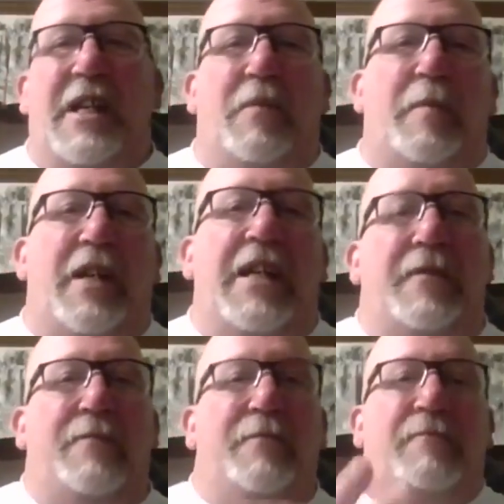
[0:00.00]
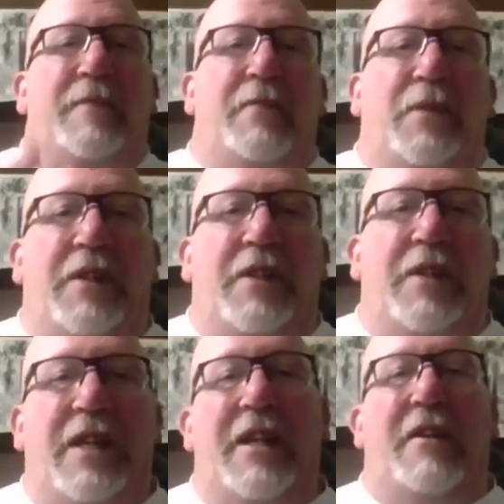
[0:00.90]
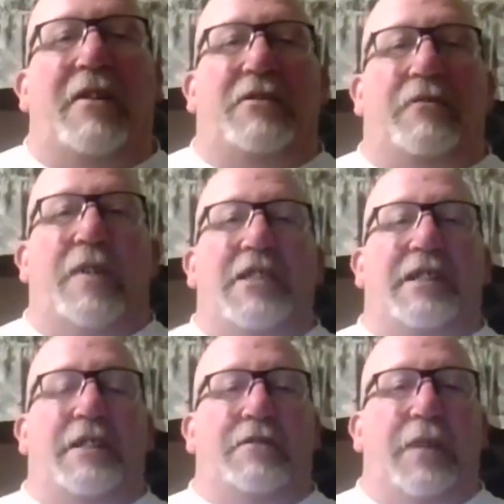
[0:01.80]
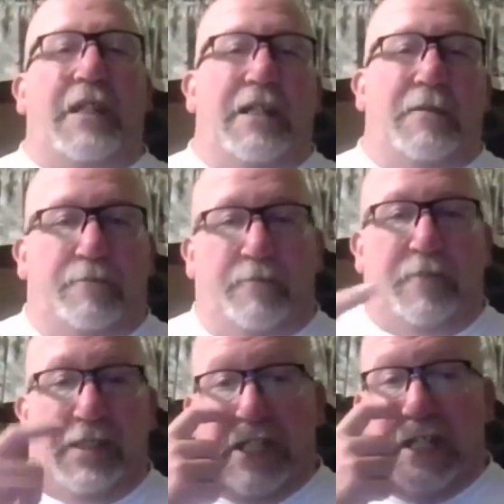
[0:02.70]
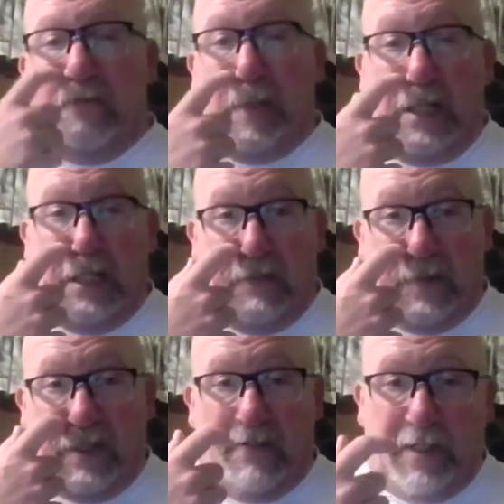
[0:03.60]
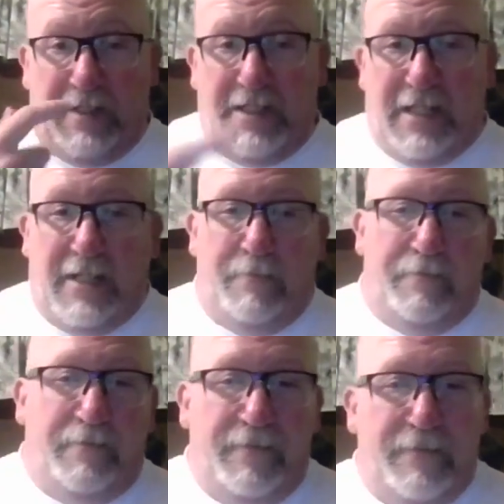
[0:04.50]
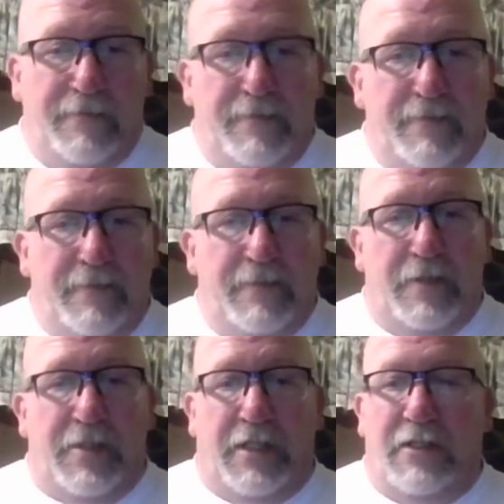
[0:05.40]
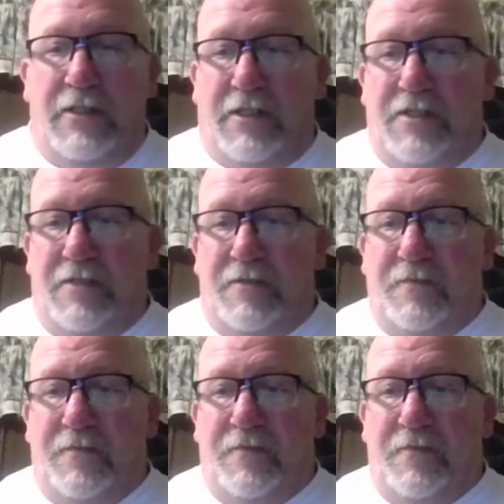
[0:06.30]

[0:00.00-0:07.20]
Good night, everybody. If you're heading out at the race next weekend, be safe, be careful, have a good time. We'll talk to you all soon.